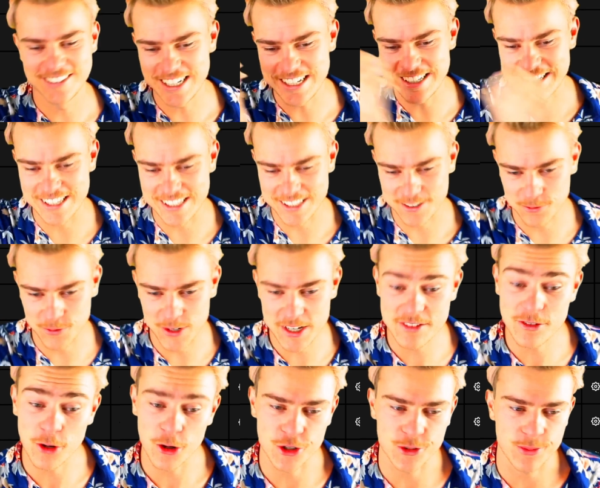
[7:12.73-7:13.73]
Jesus, we're
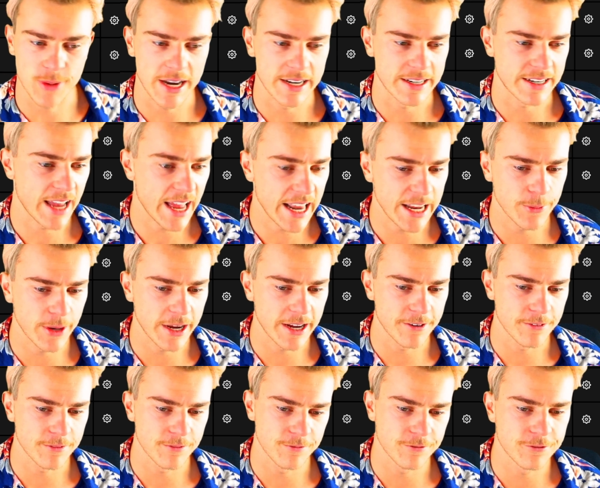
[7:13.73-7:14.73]
so dramatic.
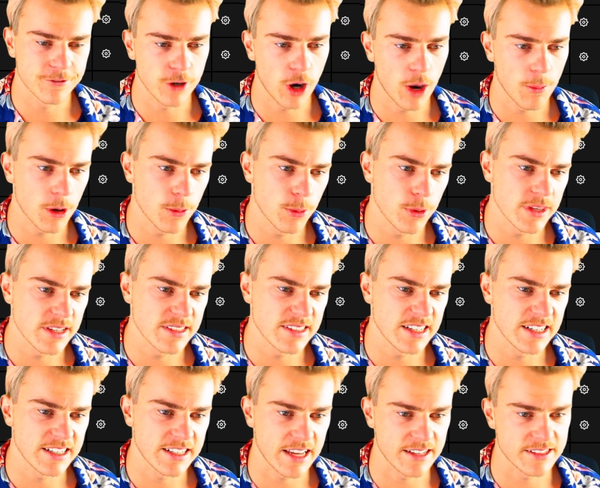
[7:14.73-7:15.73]
Anyway, so I'm gonna put this
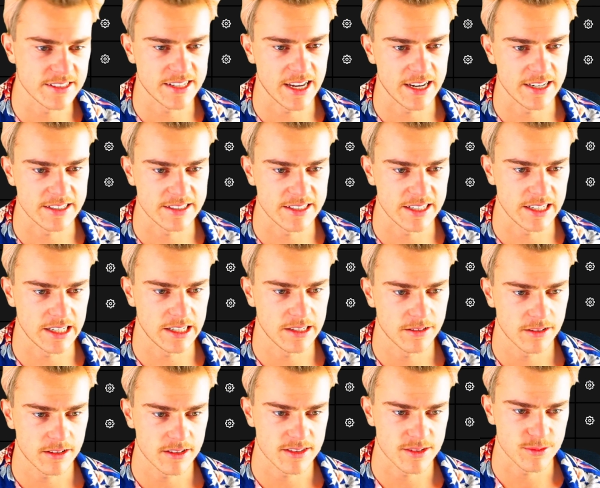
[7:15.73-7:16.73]
in entertaining tea
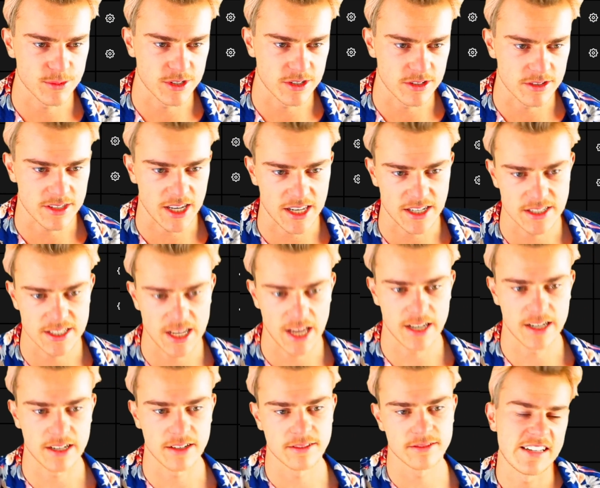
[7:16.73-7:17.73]
because it was just
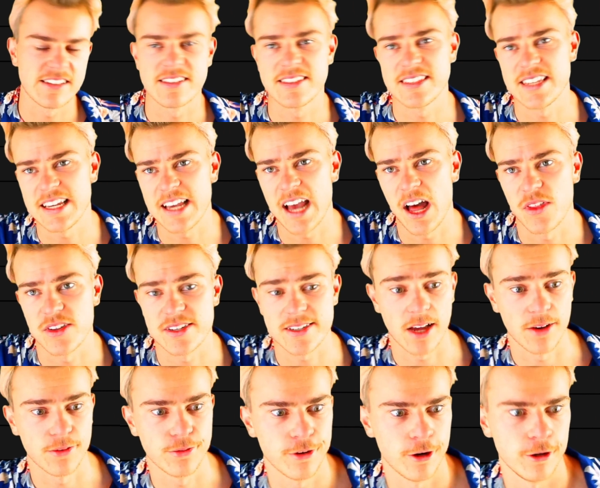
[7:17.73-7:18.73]
entertaining to see how this
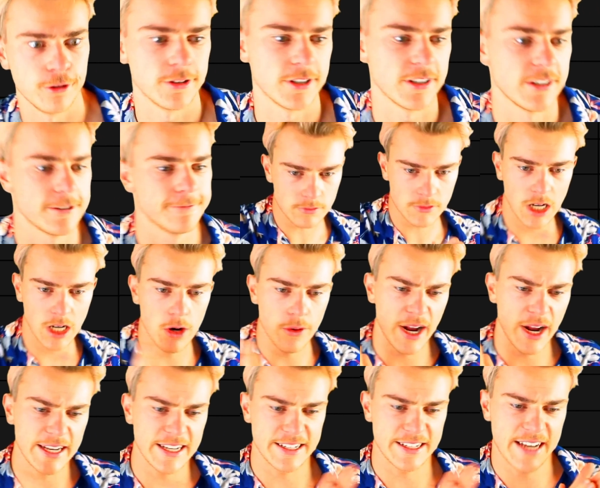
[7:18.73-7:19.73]
unfolded.
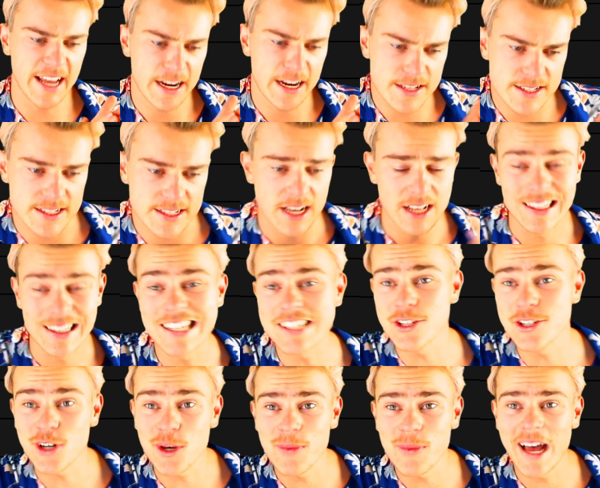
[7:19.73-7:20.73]
Alrighty, next, let's
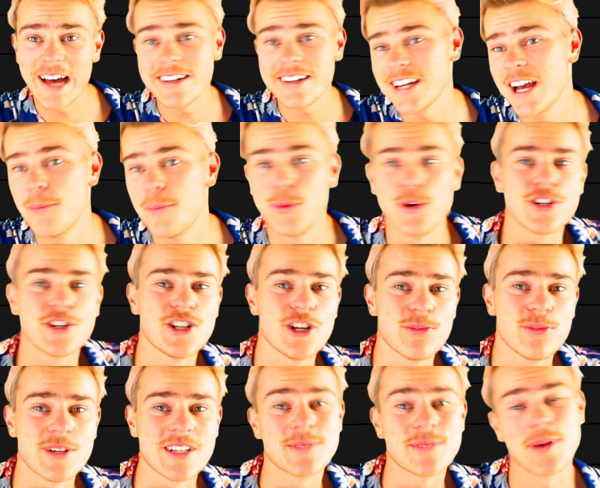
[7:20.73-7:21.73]
talk about
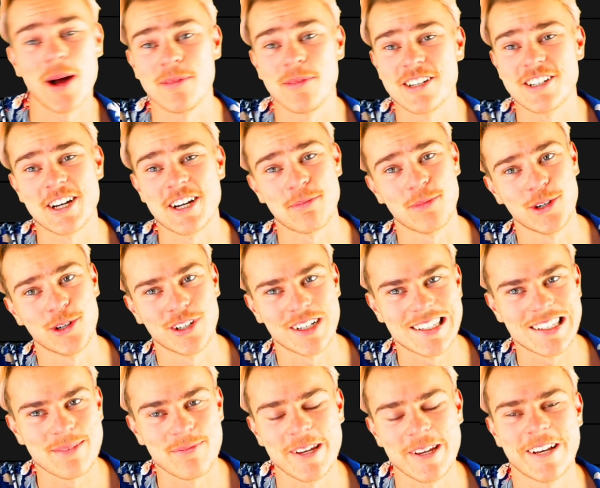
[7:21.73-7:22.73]
BookTubers publishing
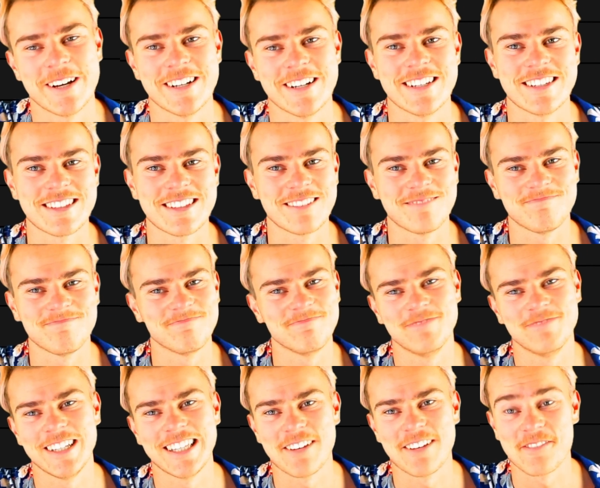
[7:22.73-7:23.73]
books, because
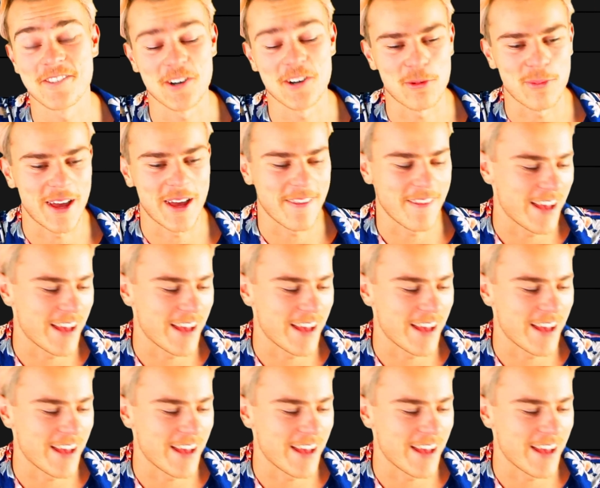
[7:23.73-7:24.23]
we love to talk about